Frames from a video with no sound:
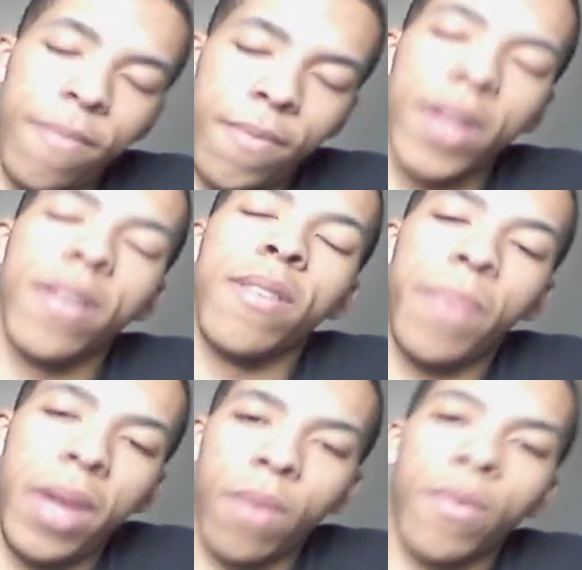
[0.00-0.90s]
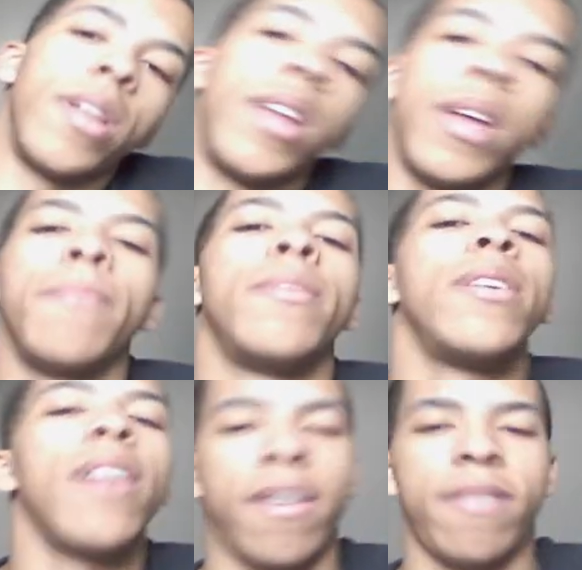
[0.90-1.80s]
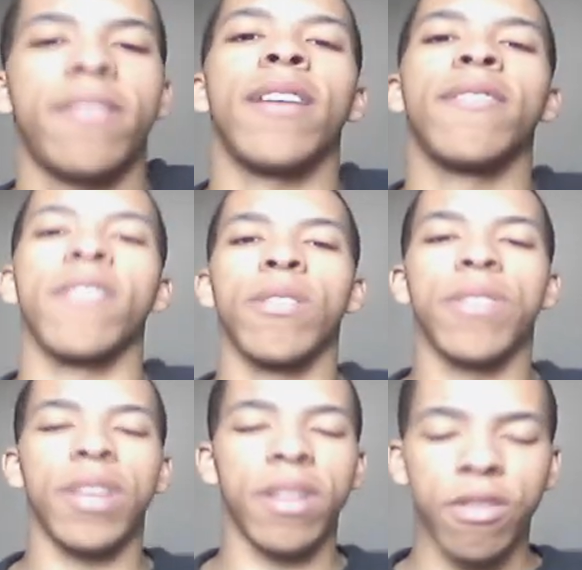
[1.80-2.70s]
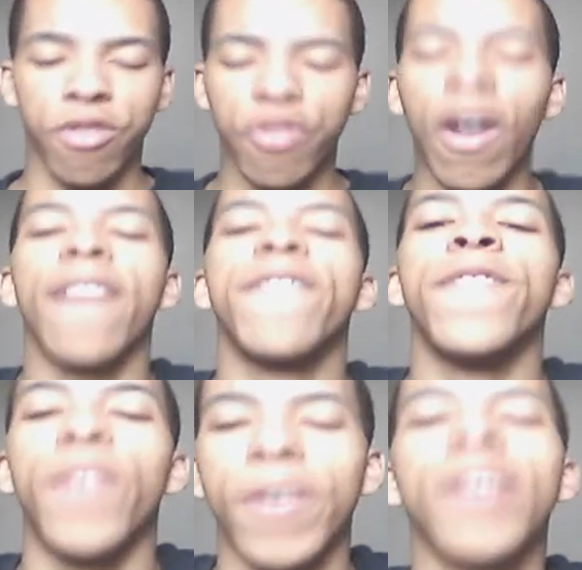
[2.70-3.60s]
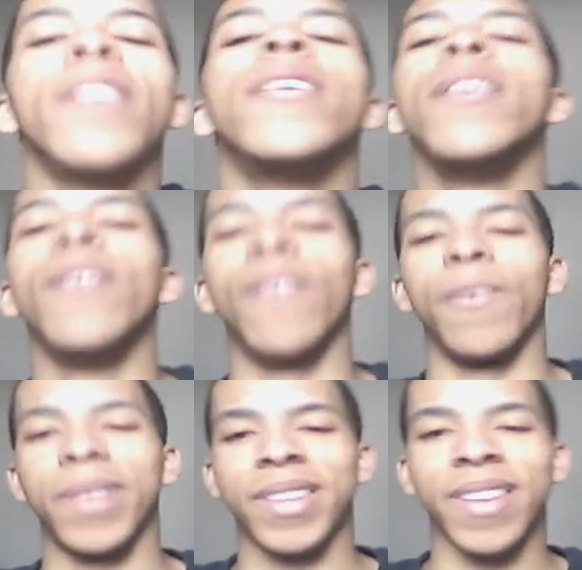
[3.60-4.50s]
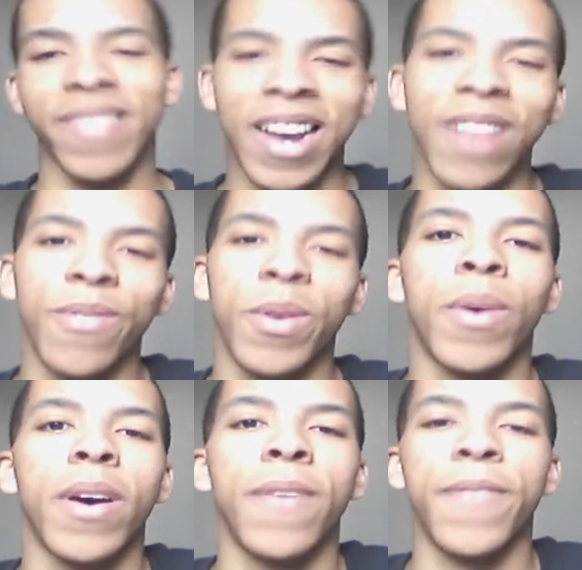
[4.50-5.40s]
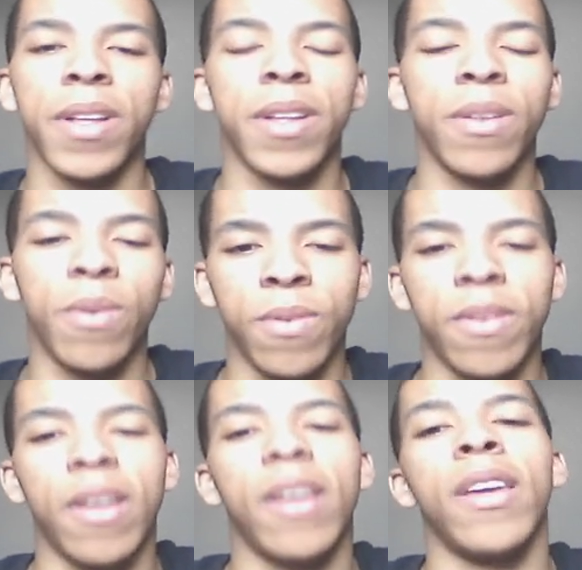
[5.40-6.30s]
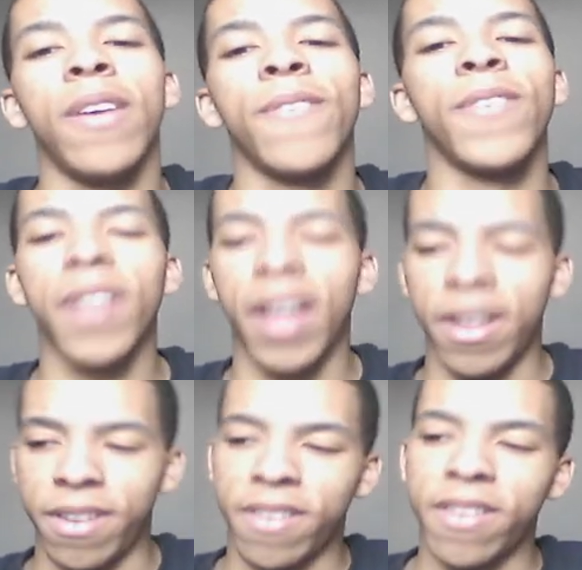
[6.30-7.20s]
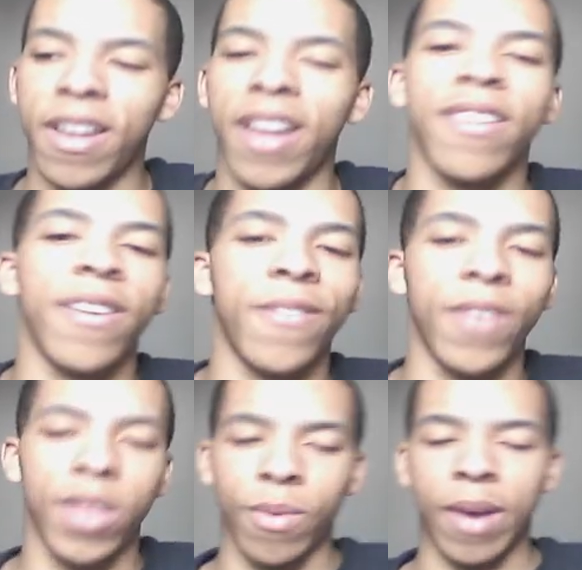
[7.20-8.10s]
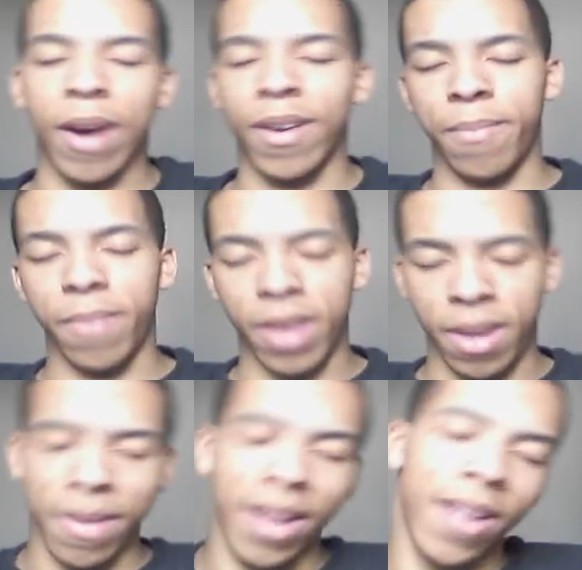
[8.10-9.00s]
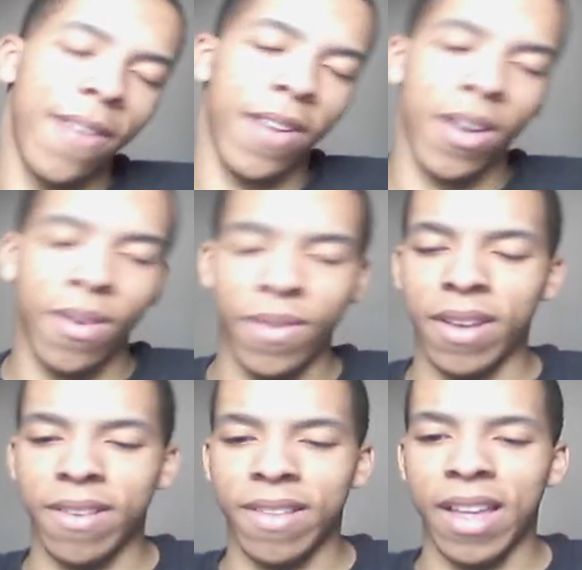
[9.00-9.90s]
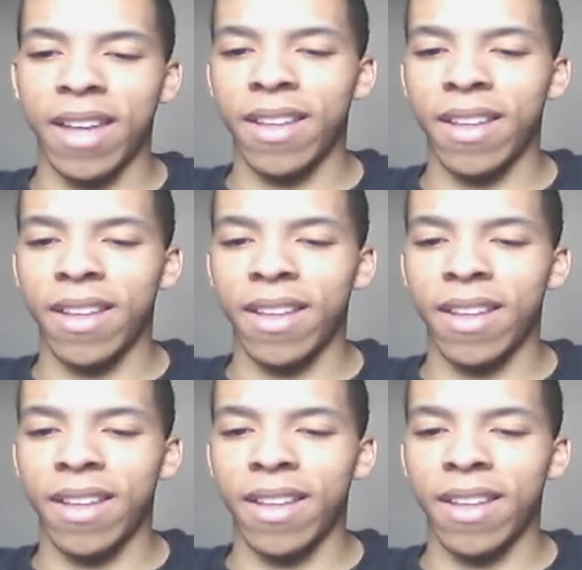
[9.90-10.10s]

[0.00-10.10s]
villains being redeemed, yes, that's a good thing to strive for. But sometimes we want a villain who's evil and just stays evil throughout, and King Magnifico does that